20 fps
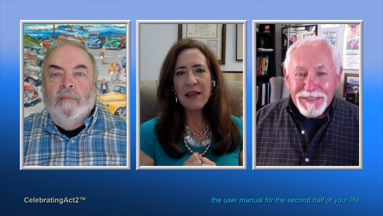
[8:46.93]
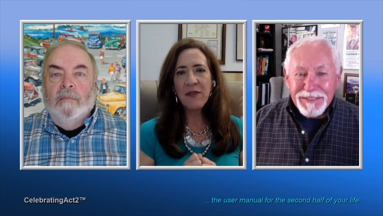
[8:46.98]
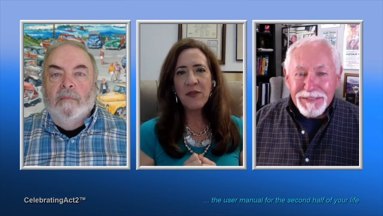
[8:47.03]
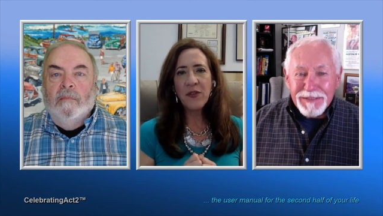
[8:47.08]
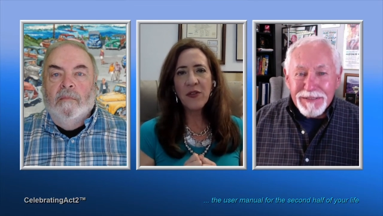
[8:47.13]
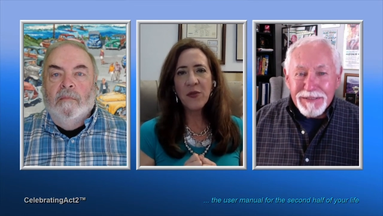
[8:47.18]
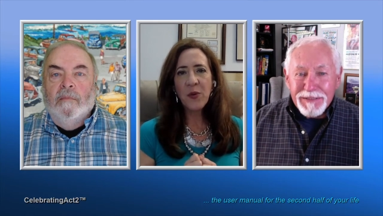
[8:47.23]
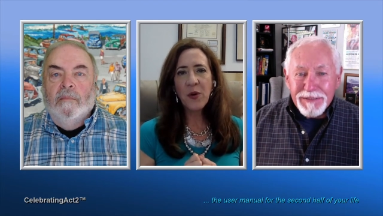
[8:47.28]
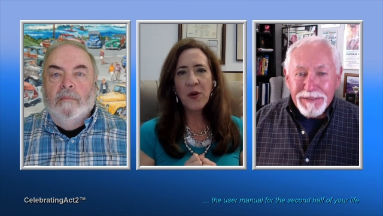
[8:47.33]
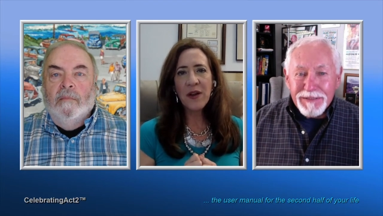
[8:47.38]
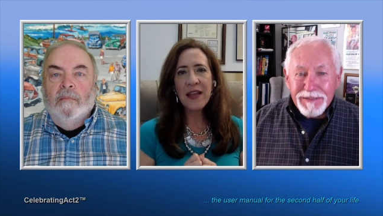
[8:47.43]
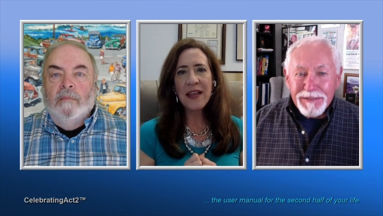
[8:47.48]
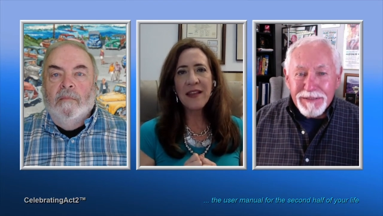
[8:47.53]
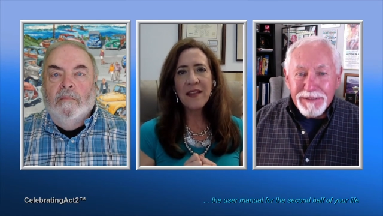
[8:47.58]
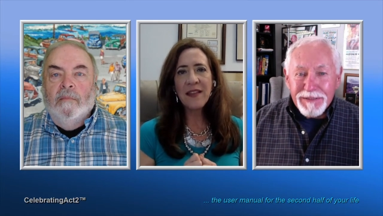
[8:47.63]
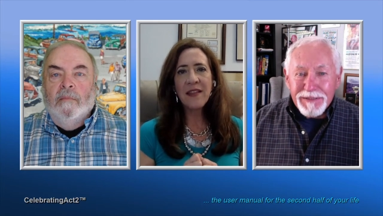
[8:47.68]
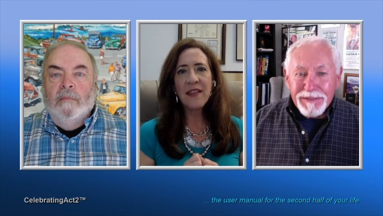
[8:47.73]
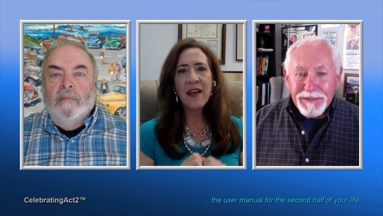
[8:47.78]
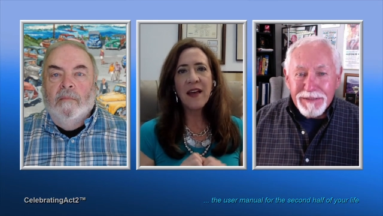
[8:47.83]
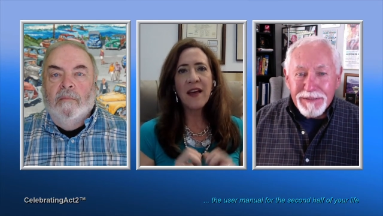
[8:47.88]
Speaker 1: levels
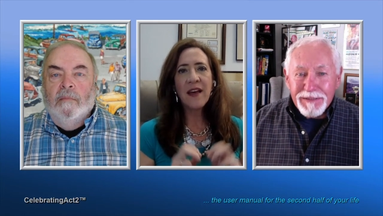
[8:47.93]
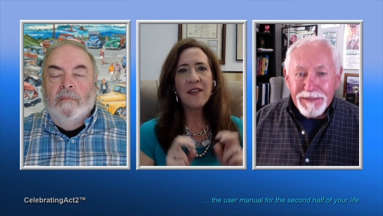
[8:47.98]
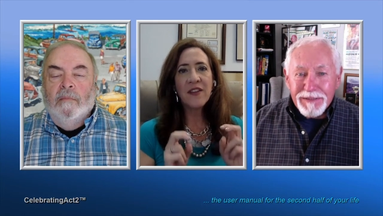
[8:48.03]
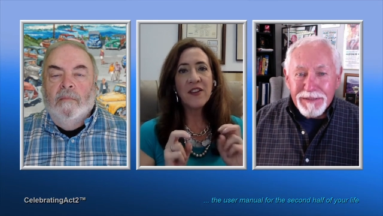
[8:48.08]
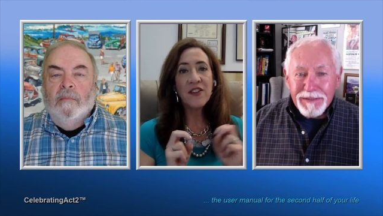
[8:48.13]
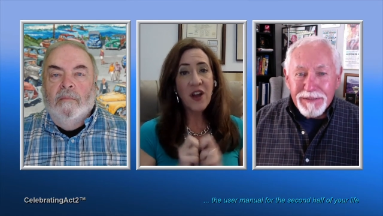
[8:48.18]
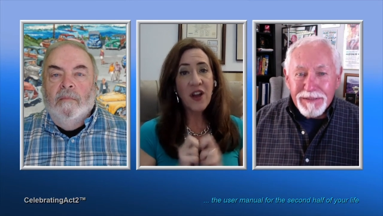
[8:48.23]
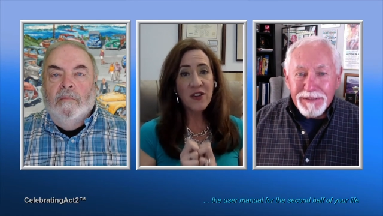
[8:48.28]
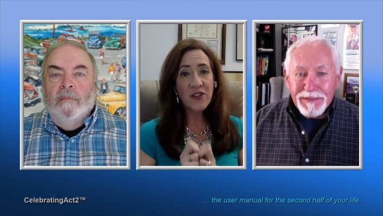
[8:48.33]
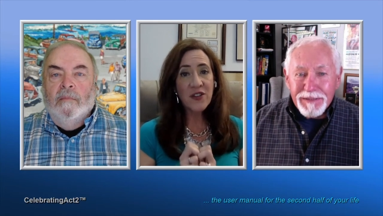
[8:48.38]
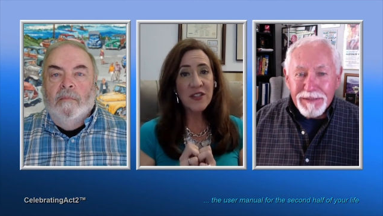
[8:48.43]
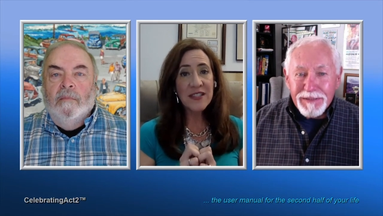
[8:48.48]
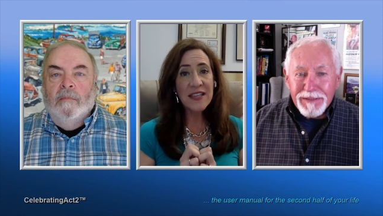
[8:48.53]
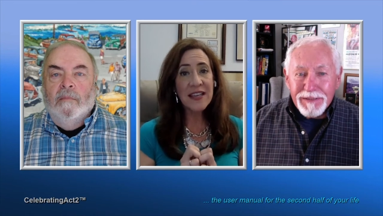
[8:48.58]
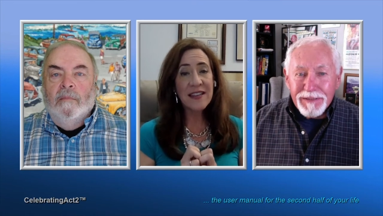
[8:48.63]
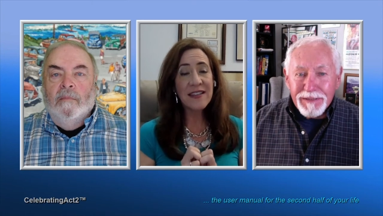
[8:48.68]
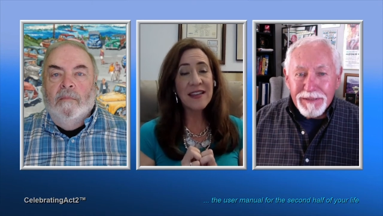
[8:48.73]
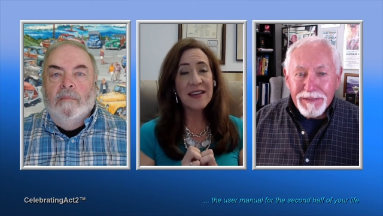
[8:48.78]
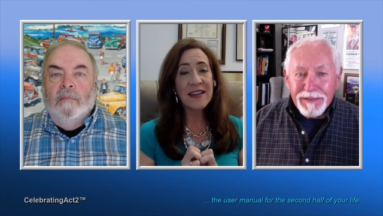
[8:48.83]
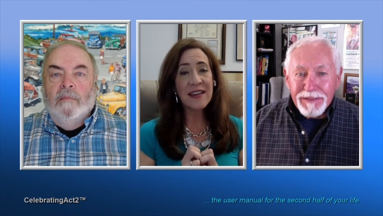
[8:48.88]
were in the the
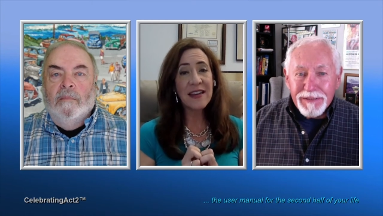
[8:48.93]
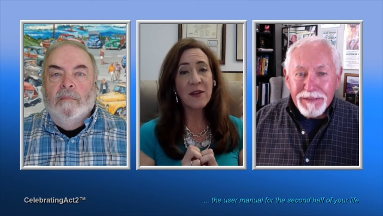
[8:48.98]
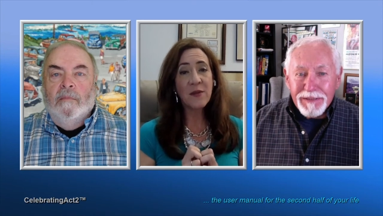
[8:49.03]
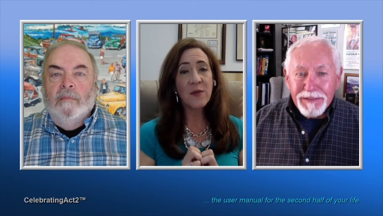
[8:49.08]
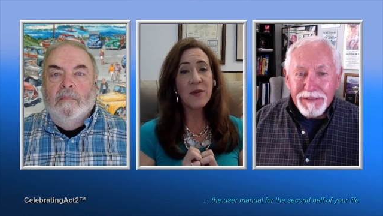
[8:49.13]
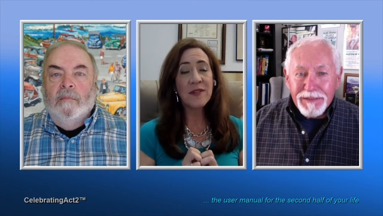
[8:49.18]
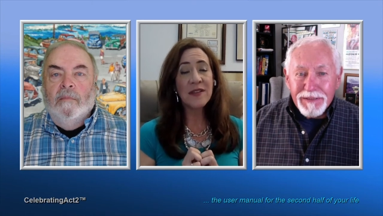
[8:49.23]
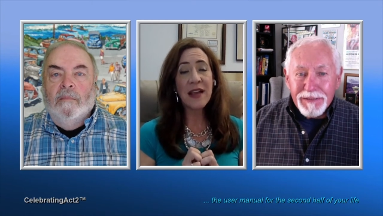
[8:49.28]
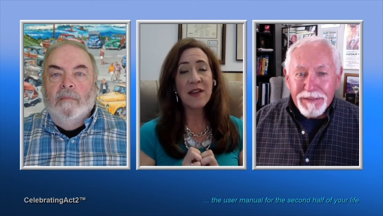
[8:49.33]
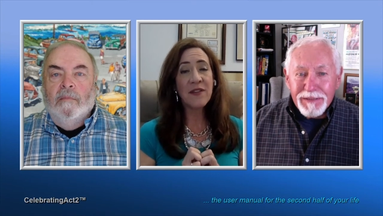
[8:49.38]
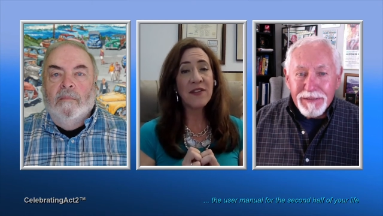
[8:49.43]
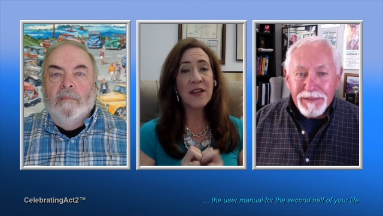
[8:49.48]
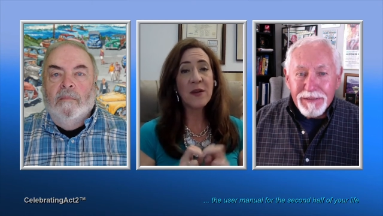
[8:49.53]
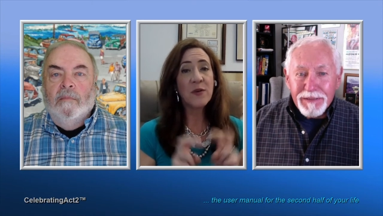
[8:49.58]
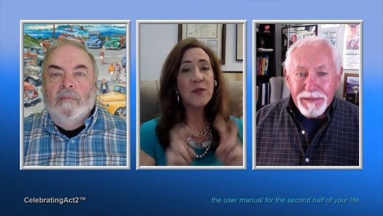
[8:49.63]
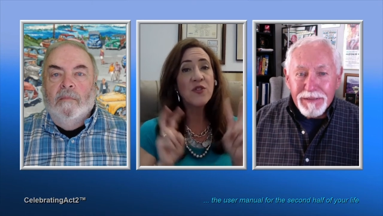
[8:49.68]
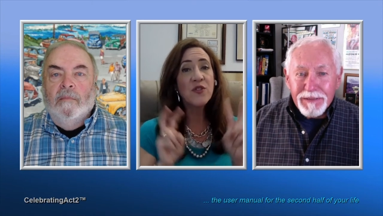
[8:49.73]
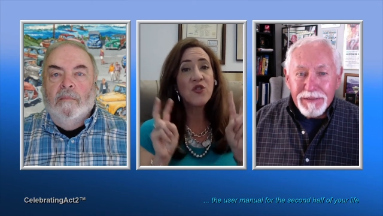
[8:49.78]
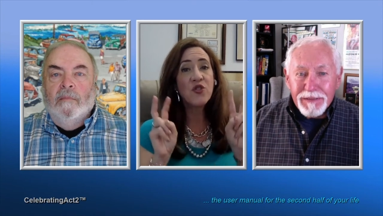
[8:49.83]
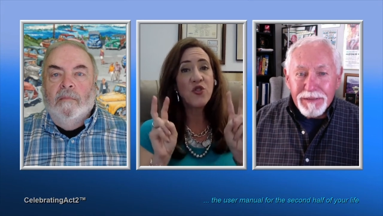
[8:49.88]
doctor said that it was
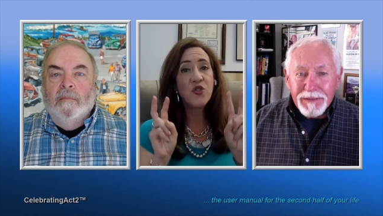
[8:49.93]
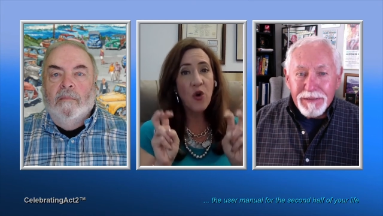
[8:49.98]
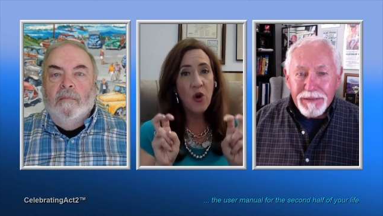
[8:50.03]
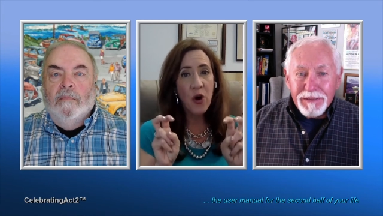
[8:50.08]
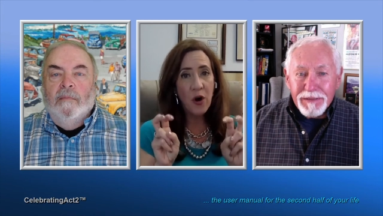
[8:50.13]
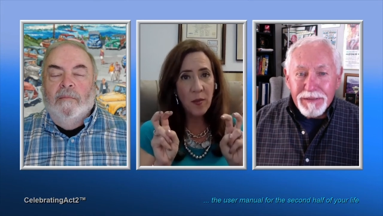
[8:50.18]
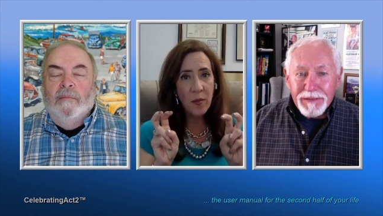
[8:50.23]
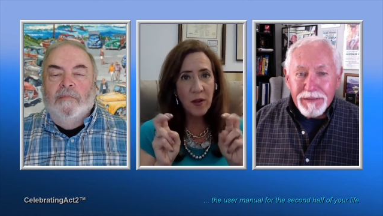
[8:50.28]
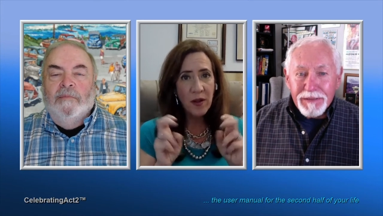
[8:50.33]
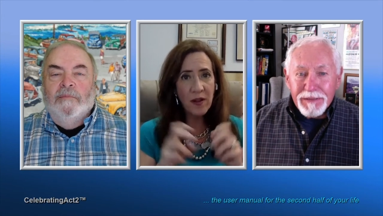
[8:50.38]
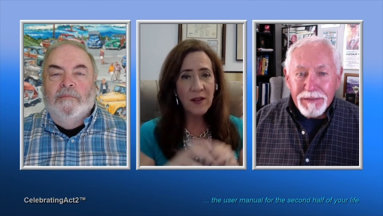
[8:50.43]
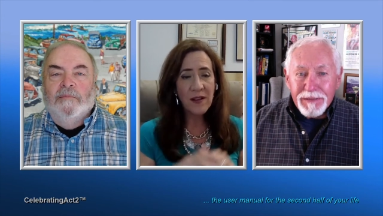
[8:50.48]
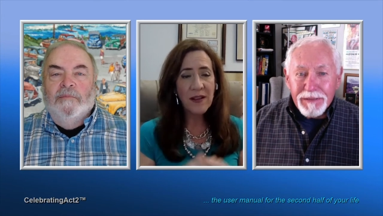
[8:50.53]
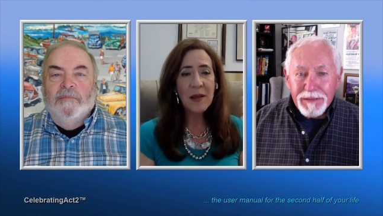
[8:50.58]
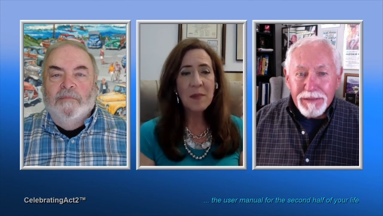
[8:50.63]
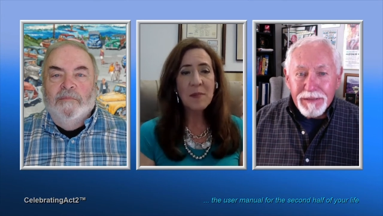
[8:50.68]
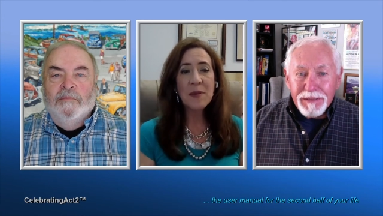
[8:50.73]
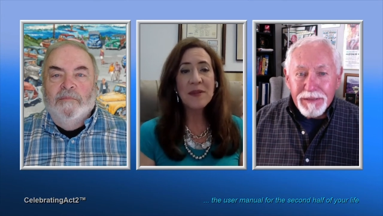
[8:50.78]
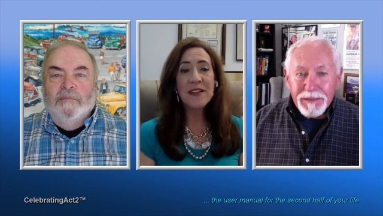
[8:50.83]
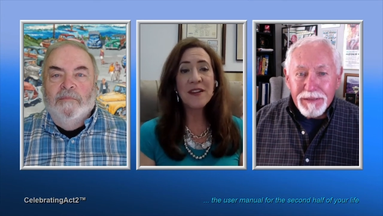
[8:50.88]
everything was
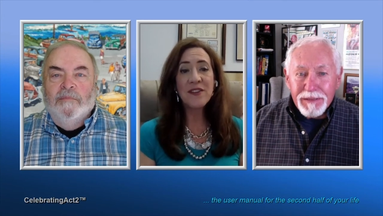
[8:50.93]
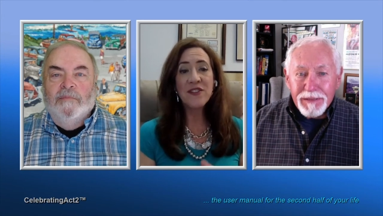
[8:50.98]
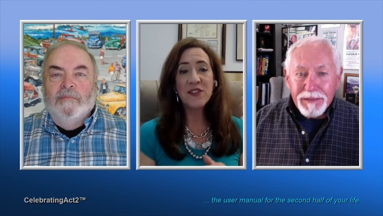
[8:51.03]
normal,